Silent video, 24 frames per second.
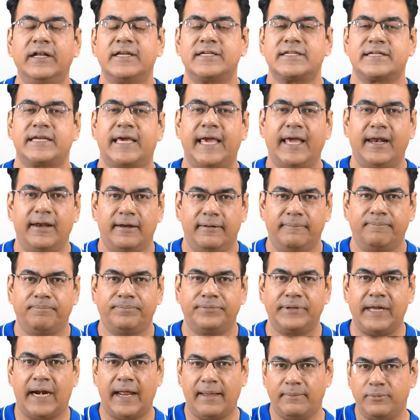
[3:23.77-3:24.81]
scale
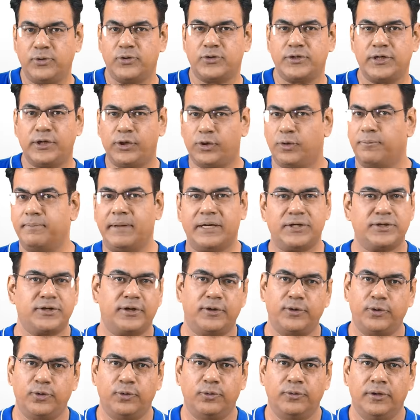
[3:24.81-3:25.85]
that I'm using to measure
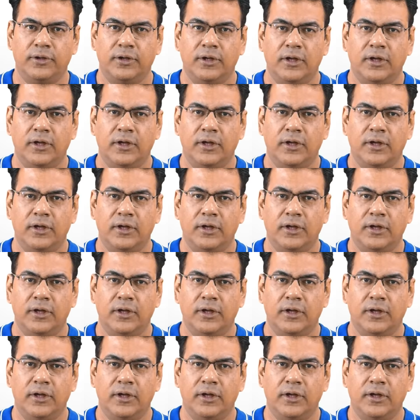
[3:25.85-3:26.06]
you.